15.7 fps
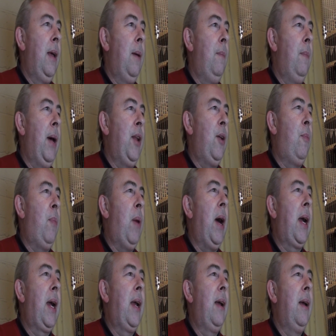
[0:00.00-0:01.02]

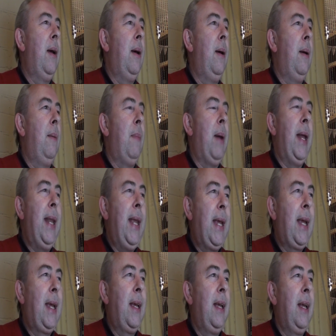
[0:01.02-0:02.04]
Manapak Manik.